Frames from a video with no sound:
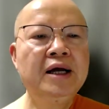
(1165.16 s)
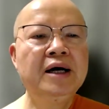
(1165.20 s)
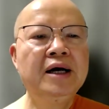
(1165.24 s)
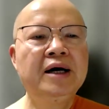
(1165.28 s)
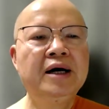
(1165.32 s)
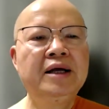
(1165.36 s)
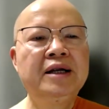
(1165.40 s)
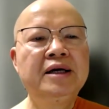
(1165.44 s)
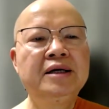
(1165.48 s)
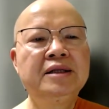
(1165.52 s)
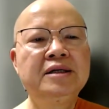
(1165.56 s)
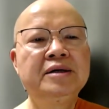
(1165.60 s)

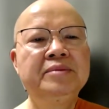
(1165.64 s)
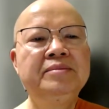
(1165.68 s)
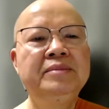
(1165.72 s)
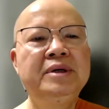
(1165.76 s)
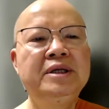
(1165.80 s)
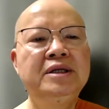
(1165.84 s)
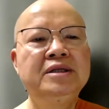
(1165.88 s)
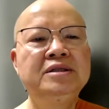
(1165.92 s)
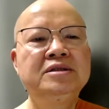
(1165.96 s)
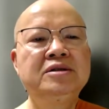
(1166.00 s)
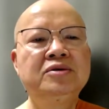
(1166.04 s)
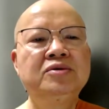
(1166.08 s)
Another
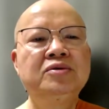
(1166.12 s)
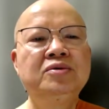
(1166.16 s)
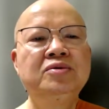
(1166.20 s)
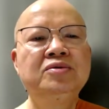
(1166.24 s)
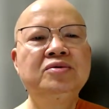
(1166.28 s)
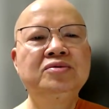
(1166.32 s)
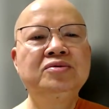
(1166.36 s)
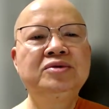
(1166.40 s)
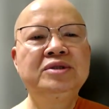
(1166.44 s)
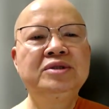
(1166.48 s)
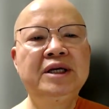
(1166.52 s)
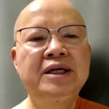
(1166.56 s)

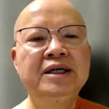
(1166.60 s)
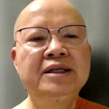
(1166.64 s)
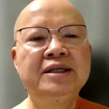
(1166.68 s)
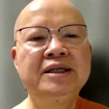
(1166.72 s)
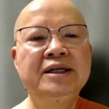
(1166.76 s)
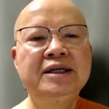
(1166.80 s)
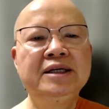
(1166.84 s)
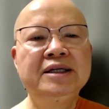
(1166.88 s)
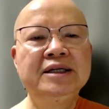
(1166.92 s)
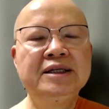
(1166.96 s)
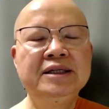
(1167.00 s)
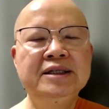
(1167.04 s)
mental
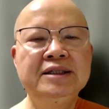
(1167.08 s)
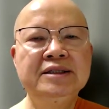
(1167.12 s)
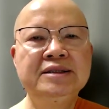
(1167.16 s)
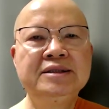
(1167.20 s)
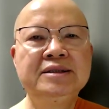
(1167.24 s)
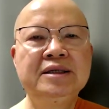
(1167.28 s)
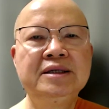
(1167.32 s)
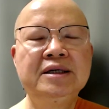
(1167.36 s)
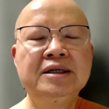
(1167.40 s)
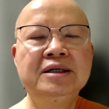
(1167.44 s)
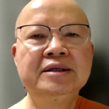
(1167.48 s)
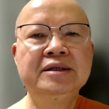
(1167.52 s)
technique
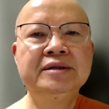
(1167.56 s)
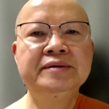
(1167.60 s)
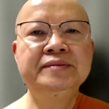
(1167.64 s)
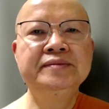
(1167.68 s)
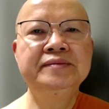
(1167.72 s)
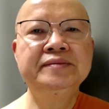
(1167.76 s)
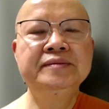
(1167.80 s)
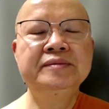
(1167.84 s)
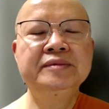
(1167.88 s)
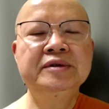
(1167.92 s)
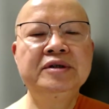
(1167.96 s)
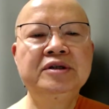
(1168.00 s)
is
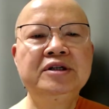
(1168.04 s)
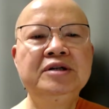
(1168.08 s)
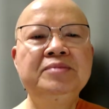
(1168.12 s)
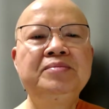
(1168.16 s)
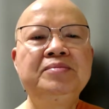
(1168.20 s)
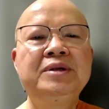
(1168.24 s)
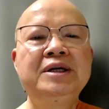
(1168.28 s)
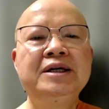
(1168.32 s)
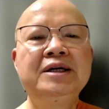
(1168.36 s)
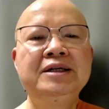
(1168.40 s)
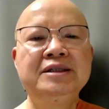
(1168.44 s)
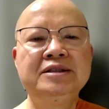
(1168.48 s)
um,
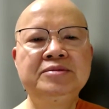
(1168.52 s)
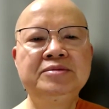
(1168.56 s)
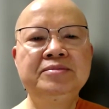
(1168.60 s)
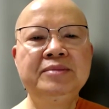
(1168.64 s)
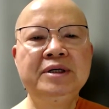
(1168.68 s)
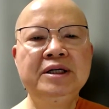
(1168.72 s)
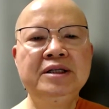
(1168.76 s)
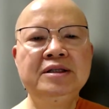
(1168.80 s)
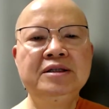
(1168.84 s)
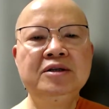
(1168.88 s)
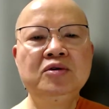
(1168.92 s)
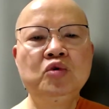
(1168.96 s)

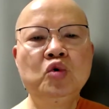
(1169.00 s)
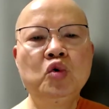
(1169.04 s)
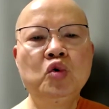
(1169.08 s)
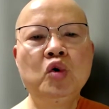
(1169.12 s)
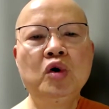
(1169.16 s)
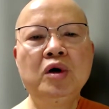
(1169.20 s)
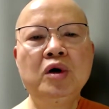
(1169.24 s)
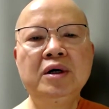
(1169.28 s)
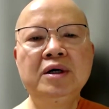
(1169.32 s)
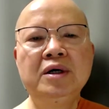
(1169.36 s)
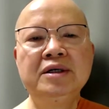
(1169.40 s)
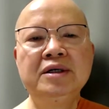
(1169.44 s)
replacement
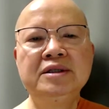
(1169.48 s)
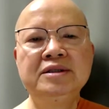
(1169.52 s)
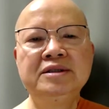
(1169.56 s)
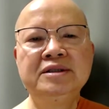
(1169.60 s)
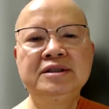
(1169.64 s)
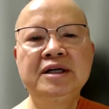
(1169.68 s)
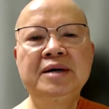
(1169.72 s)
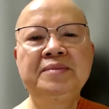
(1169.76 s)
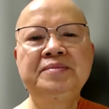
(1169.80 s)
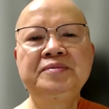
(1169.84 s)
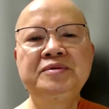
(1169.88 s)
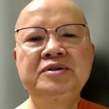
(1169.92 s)
or
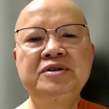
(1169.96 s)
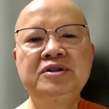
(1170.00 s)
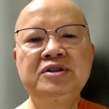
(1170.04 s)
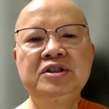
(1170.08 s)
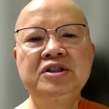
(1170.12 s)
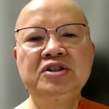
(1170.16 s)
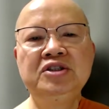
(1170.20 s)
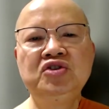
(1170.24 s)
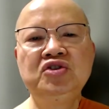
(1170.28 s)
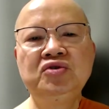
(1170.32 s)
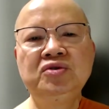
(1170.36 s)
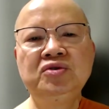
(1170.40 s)

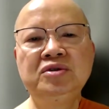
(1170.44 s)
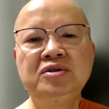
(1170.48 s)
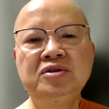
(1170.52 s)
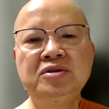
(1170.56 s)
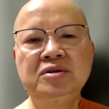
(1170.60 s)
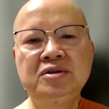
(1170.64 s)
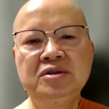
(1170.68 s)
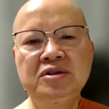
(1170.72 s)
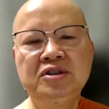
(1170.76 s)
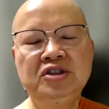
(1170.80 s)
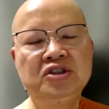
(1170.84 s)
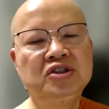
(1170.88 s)
substitution